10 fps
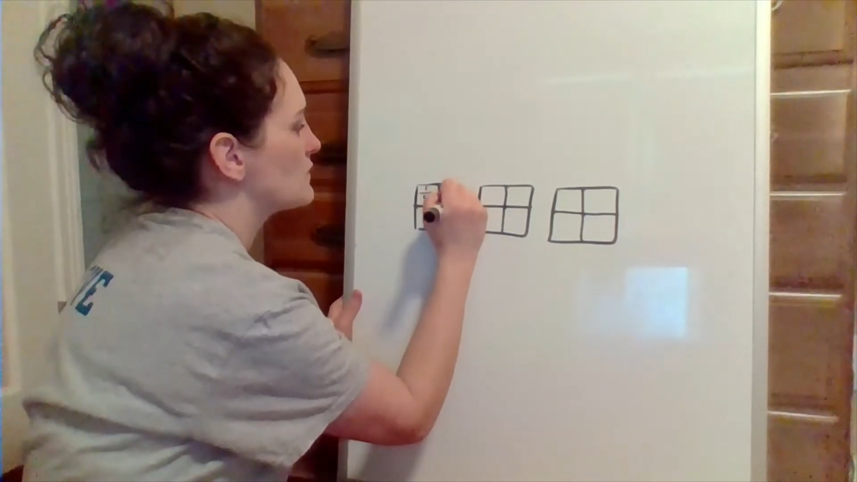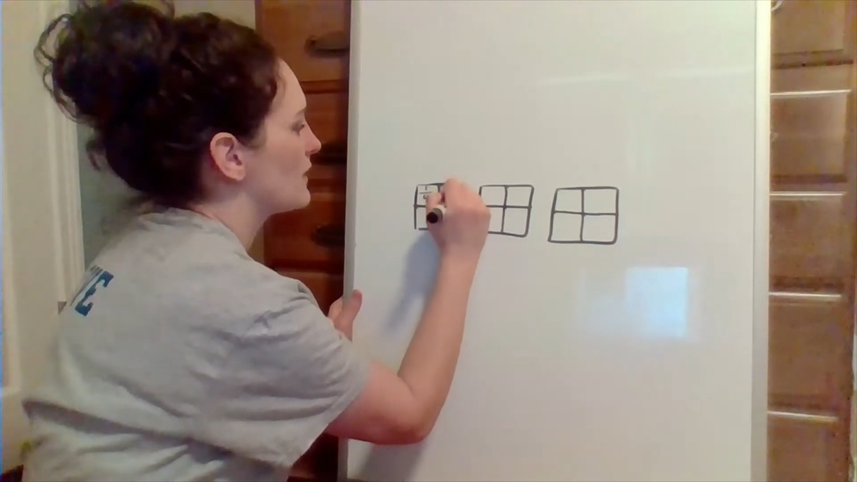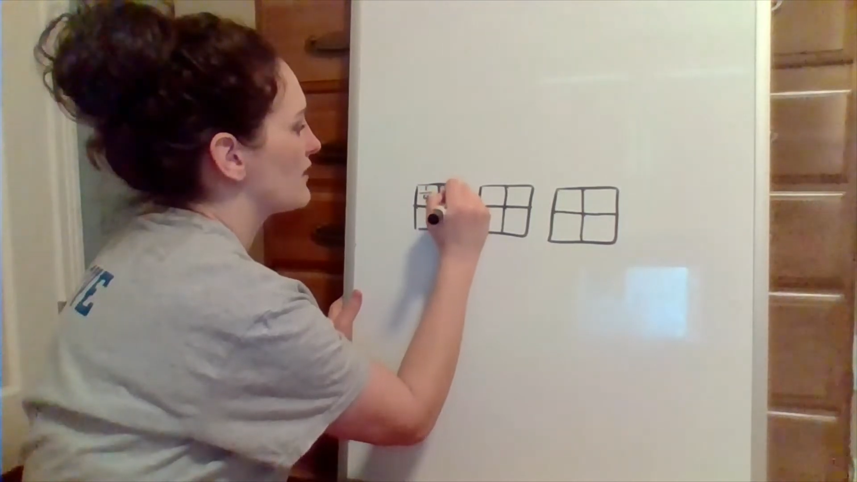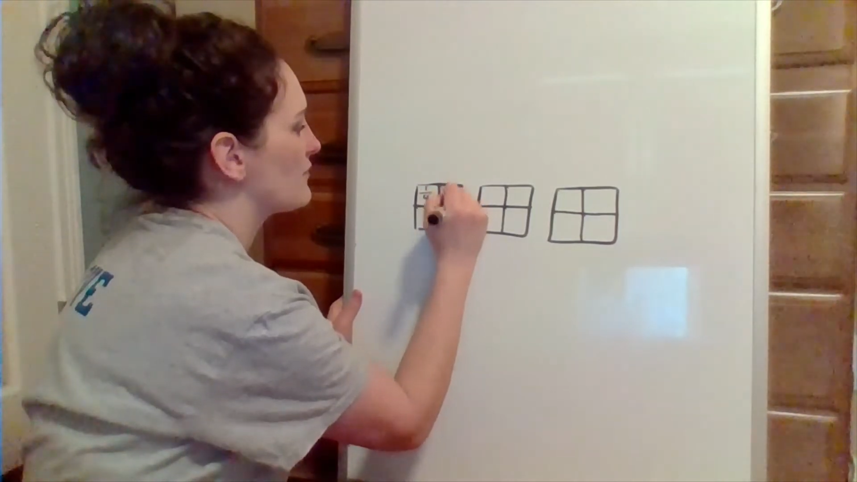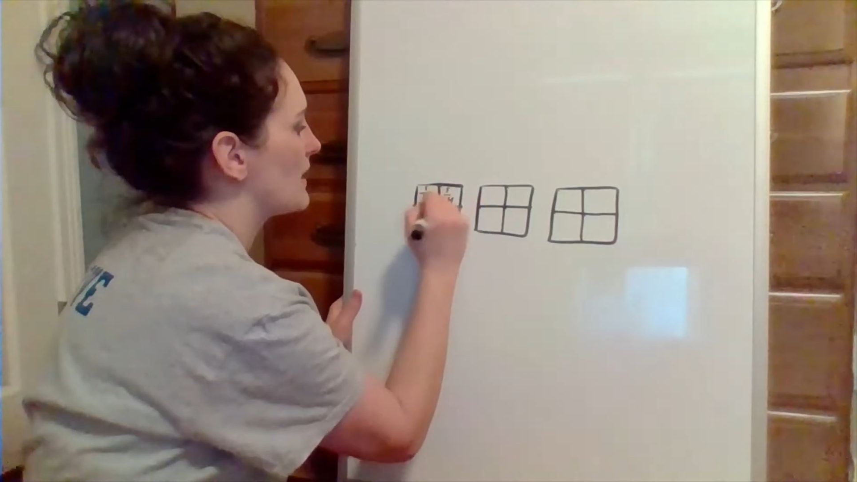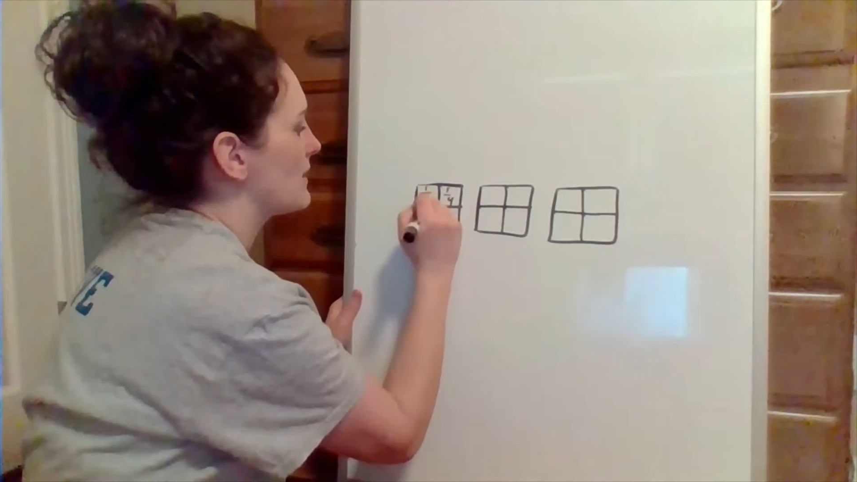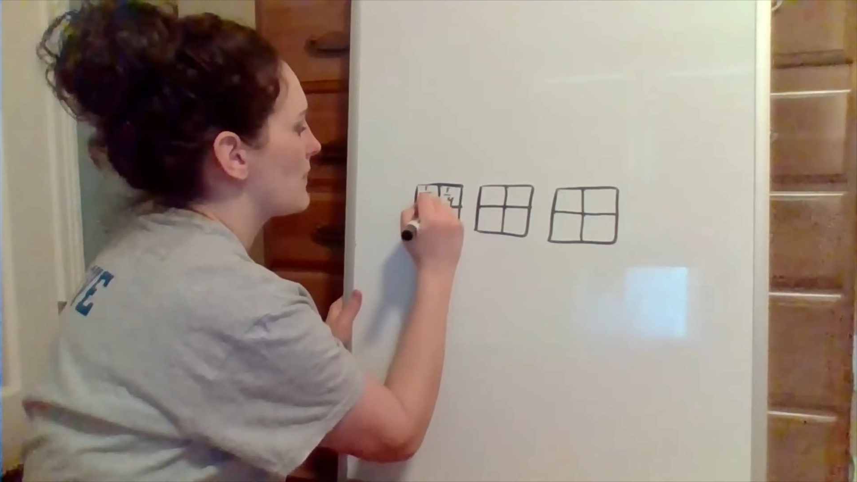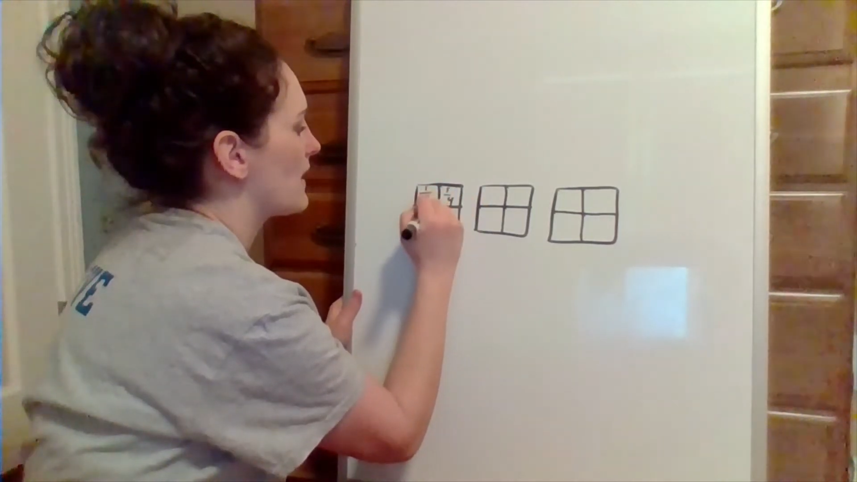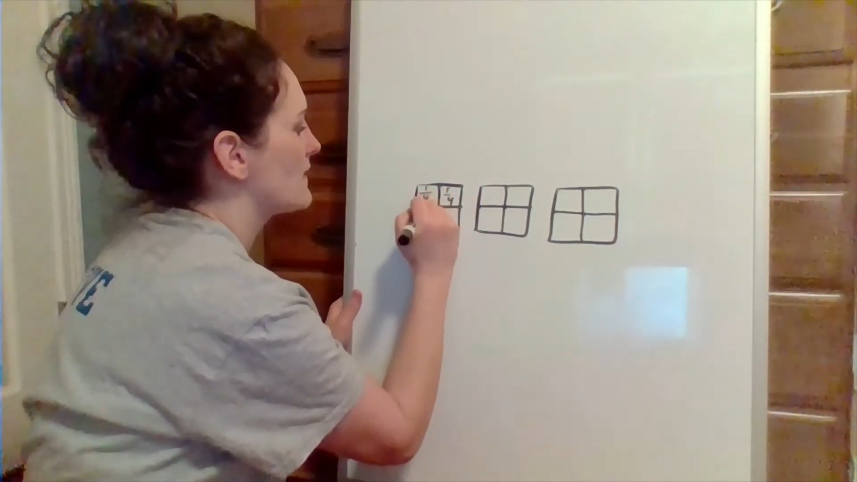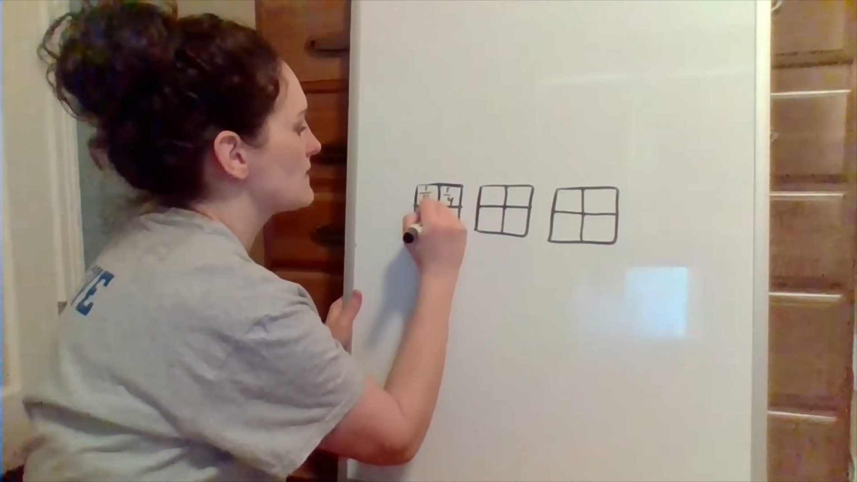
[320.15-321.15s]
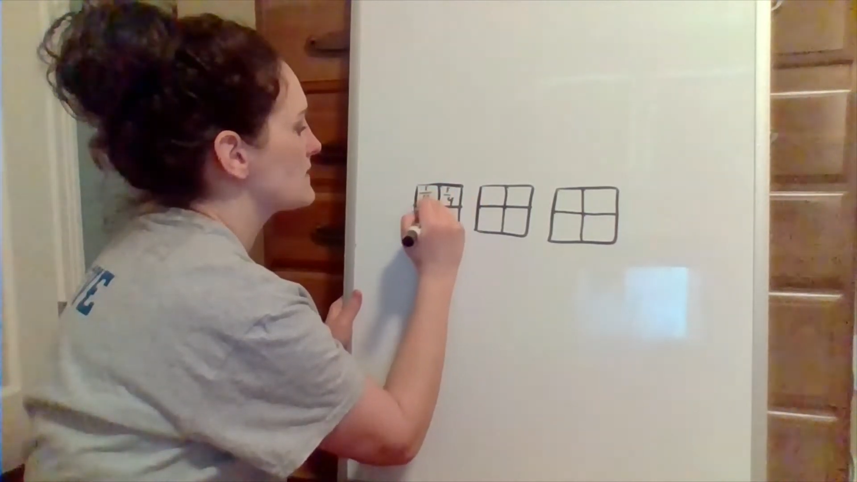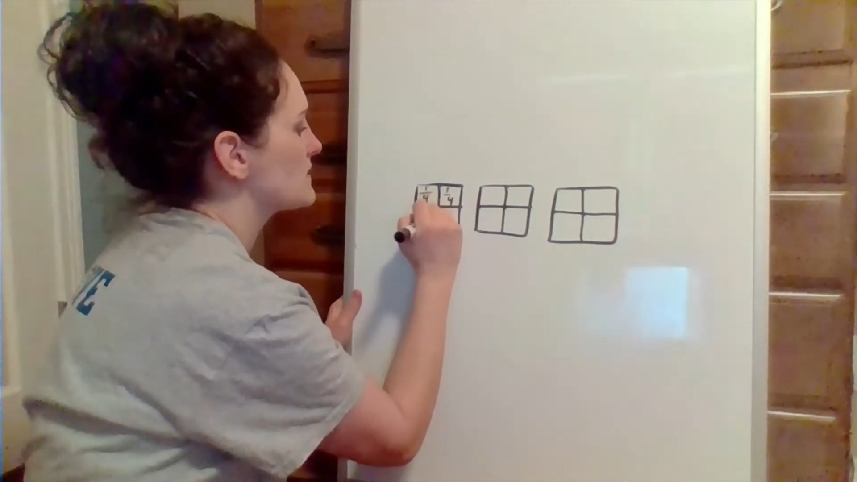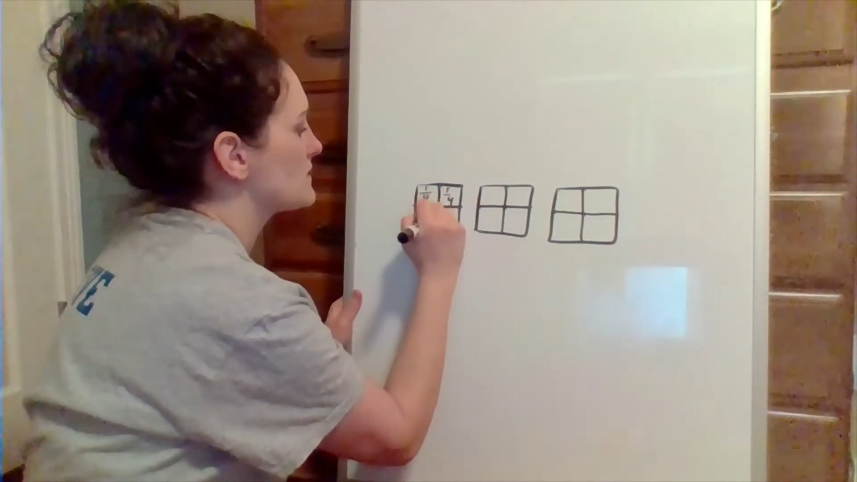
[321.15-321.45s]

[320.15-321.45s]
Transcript: one of my parts